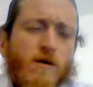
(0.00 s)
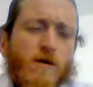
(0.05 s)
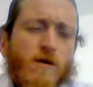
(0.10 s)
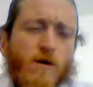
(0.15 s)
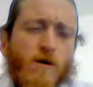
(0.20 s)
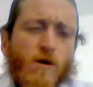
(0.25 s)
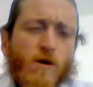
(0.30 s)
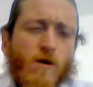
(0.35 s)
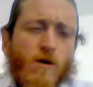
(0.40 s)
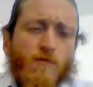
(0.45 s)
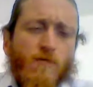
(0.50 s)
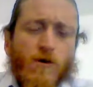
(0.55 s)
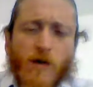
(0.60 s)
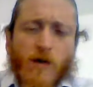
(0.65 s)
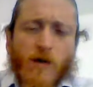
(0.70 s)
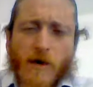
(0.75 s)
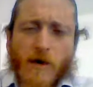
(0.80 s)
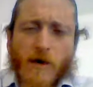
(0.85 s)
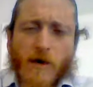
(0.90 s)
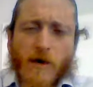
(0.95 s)
no one can really
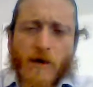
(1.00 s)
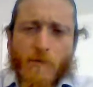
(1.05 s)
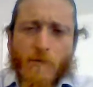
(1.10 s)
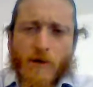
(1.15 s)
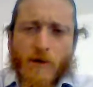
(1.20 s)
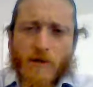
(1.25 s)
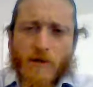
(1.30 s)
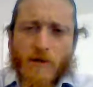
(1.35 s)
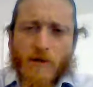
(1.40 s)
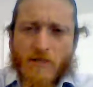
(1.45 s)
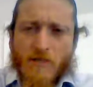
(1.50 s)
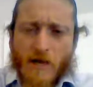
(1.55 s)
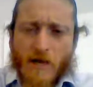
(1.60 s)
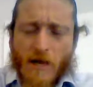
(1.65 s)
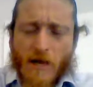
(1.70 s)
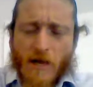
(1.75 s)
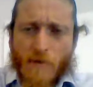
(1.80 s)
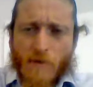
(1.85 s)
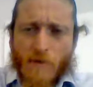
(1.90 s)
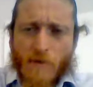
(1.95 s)
be happy unless they
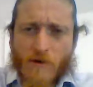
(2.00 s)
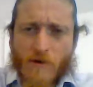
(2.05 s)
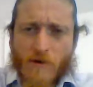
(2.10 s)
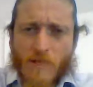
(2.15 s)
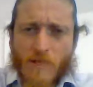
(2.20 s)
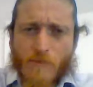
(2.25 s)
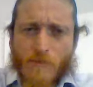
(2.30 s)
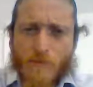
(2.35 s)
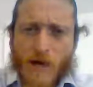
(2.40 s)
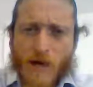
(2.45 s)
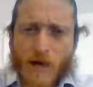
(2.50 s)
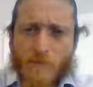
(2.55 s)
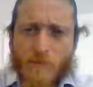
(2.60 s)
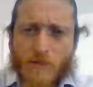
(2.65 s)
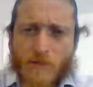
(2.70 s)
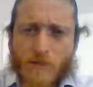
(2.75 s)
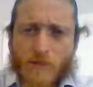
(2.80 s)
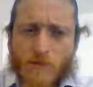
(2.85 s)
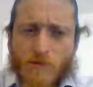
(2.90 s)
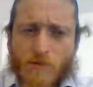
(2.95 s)
help everyone else be
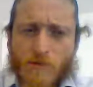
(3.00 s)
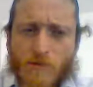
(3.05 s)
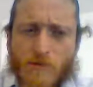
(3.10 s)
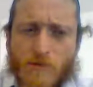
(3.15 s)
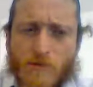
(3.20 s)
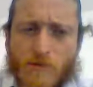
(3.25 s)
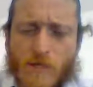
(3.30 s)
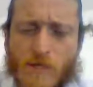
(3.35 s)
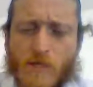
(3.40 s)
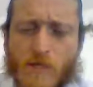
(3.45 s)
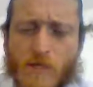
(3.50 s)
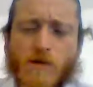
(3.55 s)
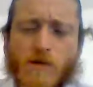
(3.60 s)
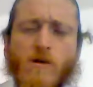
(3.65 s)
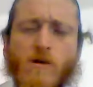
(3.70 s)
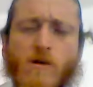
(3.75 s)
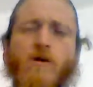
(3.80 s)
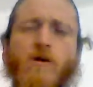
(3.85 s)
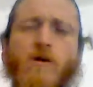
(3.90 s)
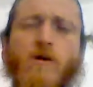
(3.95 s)
happy too.
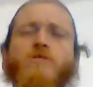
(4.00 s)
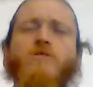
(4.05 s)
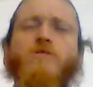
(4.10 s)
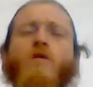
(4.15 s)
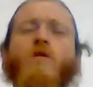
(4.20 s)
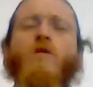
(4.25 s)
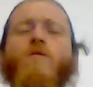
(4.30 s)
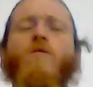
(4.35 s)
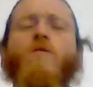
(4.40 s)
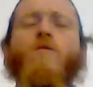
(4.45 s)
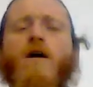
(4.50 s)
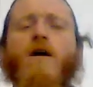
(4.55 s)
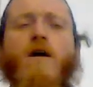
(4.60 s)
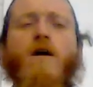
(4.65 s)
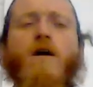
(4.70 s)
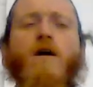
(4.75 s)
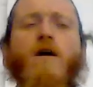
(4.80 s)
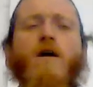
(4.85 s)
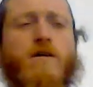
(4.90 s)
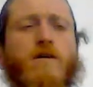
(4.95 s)

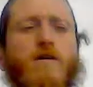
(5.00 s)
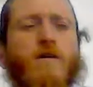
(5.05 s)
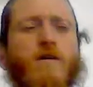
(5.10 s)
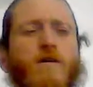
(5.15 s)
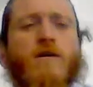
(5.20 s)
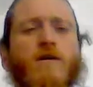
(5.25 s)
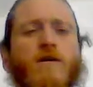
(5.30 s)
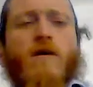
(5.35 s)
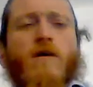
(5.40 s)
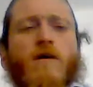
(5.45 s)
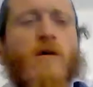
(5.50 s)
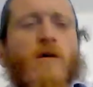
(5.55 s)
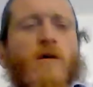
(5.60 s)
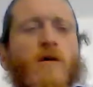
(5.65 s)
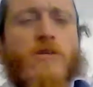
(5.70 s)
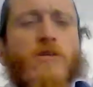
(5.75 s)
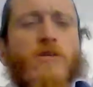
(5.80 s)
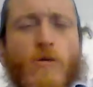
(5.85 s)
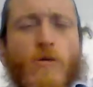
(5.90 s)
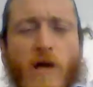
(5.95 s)

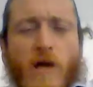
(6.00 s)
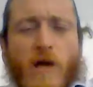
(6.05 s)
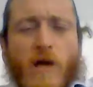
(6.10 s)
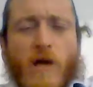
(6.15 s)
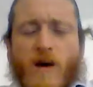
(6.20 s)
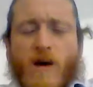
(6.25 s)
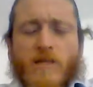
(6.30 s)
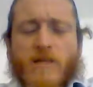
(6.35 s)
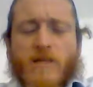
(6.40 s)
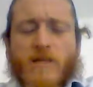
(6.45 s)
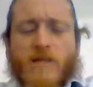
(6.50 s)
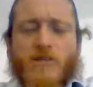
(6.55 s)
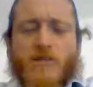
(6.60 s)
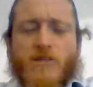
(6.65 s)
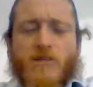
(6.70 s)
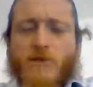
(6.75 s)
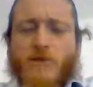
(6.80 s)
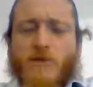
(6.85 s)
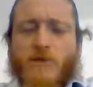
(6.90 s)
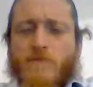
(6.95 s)
So we have a lot to
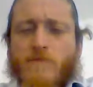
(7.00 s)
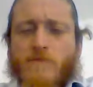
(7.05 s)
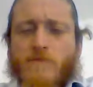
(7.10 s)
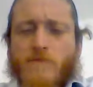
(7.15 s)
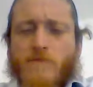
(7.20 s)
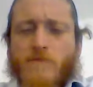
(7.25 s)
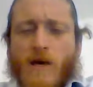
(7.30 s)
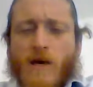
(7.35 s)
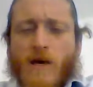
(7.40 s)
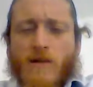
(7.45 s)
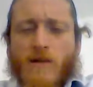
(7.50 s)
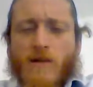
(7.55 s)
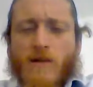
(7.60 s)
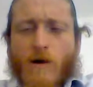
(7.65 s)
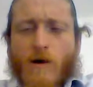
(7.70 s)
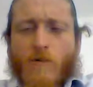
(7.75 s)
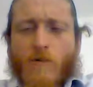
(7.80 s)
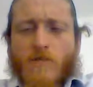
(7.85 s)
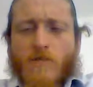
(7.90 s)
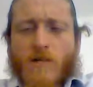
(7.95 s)
do, and
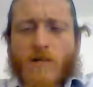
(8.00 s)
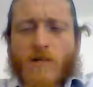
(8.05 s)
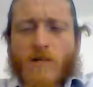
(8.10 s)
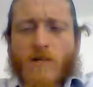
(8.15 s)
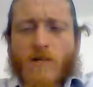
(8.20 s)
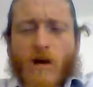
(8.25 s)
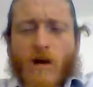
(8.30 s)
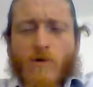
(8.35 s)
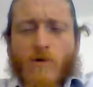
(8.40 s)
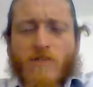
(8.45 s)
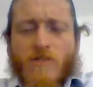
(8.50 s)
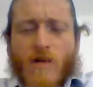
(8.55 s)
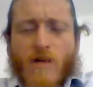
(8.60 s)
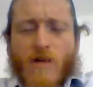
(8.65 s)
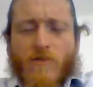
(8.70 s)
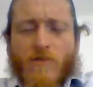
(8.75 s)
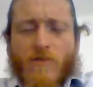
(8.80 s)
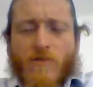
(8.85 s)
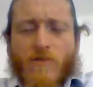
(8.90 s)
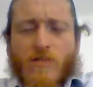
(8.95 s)
I want you to start with
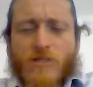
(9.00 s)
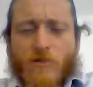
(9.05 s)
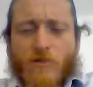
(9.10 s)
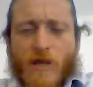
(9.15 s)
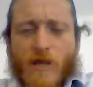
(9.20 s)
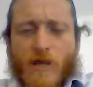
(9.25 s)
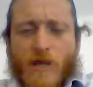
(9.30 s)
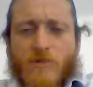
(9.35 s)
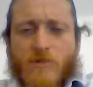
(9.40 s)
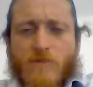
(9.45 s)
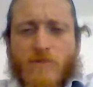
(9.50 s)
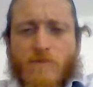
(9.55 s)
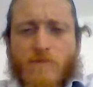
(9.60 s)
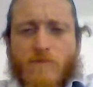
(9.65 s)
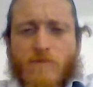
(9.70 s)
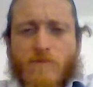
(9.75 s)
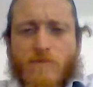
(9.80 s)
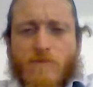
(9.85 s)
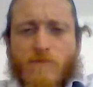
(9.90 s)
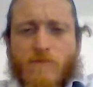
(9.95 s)
70 screams.
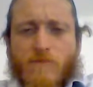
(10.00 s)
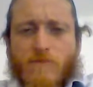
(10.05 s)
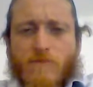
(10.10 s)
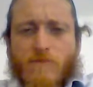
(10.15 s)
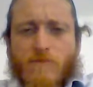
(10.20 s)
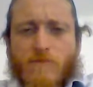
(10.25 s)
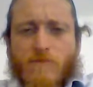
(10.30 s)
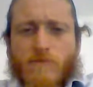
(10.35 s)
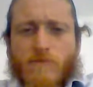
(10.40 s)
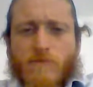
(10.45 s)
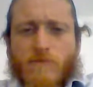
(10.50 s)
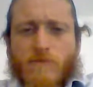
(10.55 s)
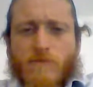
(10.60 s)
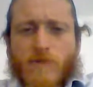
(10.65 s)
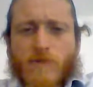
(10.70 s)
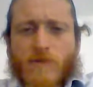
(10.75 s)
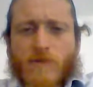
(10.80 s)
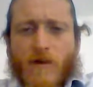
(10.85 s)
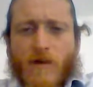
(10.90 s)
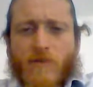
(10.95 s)

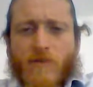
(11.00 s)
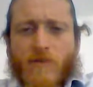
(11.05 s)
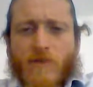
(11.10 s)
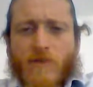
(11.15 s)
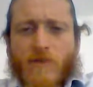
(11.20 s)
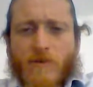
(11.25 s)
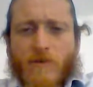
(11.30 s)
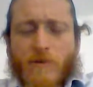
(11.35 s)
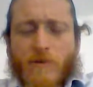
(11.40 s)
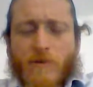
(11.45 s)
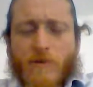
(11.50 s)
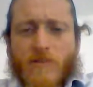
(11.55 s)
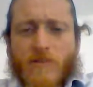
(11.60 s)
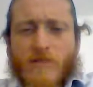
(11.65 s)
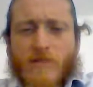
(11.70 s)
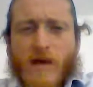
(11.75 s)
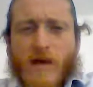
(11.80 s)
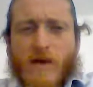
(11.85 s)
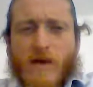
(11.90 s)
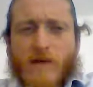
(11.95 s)
70 screams a
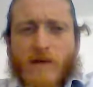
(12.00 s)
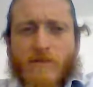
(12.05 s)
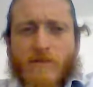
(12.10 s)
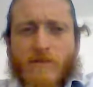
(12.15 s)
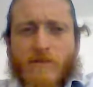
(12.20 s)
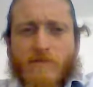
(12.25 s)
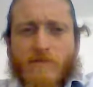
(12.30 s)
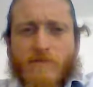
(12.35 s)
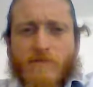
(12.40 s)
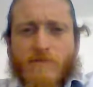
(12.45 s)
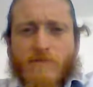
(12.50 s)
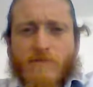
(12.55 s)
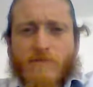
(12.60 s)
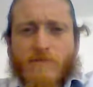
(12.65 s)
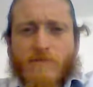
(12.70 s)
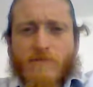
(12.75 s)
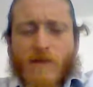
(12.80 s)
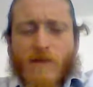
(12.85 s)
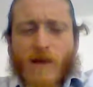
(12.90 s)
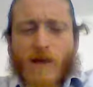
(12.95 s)
day.
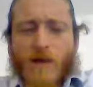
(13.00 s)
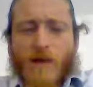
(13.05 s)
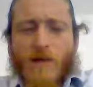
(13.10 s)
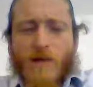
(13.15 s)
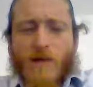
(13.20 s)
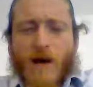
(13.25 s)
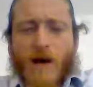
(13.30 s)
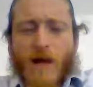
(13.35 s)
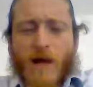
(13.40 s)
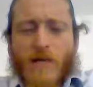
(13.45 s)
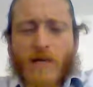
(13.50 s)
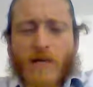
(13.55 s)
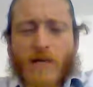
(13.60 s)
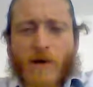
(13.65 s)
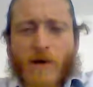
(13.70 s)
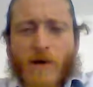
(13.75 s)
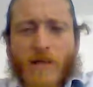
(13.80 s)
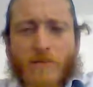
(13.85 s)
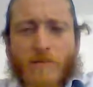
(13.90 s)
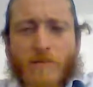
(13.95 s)
And as
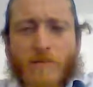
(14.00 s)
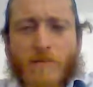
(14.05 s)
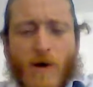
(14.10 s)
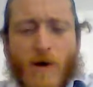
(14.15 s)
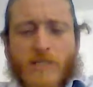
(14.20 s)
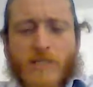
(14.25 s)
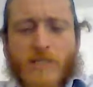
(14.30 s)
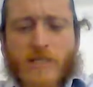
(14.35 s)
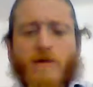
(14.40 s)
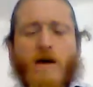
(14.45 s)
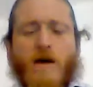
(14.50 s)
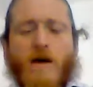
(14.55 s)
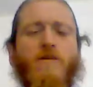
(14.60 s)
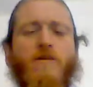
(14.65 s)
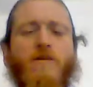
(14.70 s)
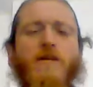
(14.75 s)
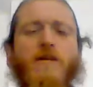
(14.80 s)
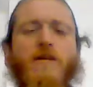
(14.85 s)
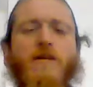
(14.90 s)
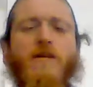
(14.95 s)
many of them as possible out
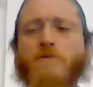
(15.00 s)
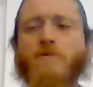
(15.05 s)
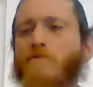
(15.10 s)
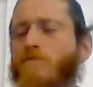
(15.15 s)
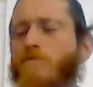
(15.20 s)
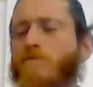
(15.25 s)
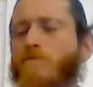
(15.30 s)
in nature.